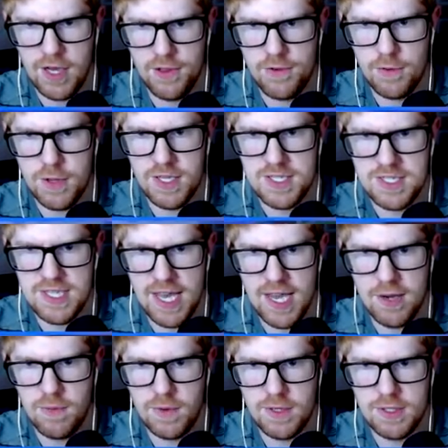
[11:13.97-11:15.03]
I gone through these
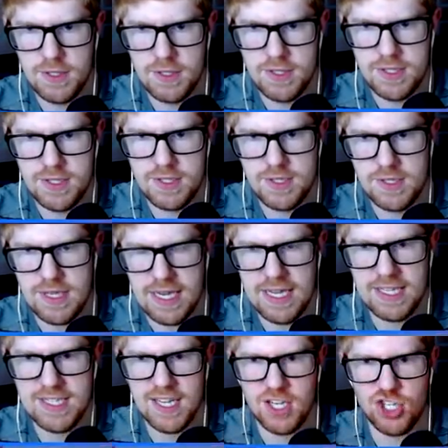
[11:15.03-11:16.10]
side ones? I
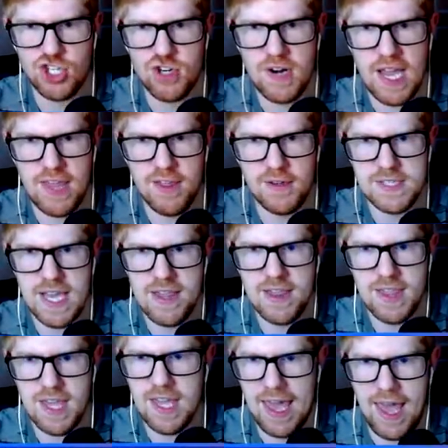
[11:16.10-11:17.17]
guess I could try those. I
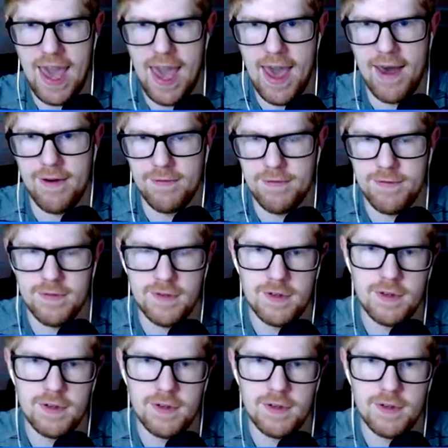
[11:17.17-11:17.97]
think I have.